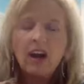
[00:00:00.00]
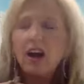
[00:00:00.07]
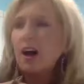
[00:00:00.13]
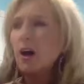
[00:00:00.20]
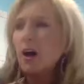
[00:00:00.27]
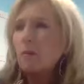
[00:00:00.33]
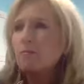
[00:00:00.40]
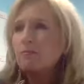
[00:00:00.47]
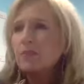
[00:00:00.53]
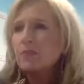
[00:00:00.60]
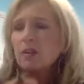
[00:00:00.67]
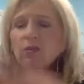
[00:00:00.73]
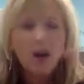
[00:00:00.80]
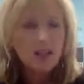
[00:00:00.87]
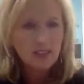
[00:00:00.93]

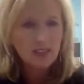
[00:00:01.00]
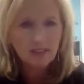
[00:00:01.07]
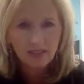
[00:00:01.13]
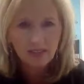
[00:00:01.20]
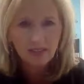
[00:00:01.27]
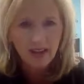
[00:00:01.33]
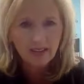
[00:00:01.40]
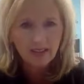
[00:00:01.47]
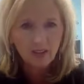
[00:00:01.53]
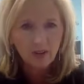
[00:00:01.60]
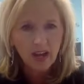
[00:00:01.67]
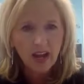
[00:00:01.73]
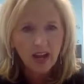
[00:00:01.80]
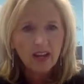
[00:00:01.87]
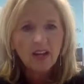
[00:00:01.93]
Lots of things,
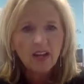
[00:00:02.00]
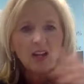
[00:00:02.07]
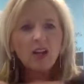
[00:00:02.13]
okay?